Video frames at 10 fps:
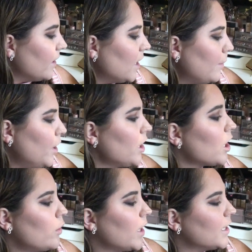and then I'm going to
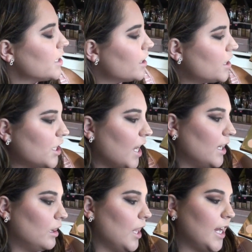go into the
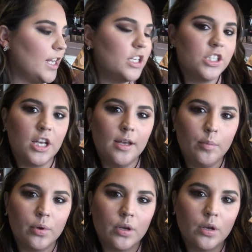shade Ladyship
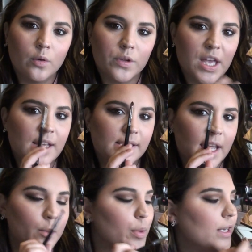with that
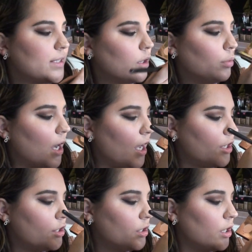same pencil
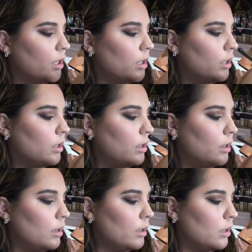brush.
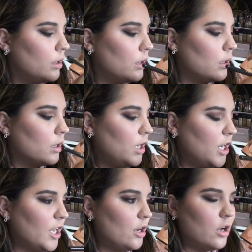
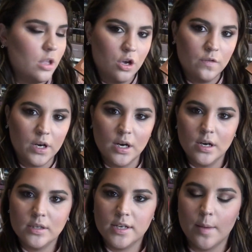Getting it all
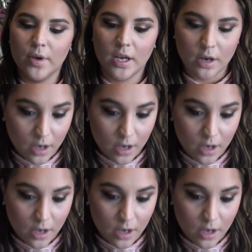over, tapping it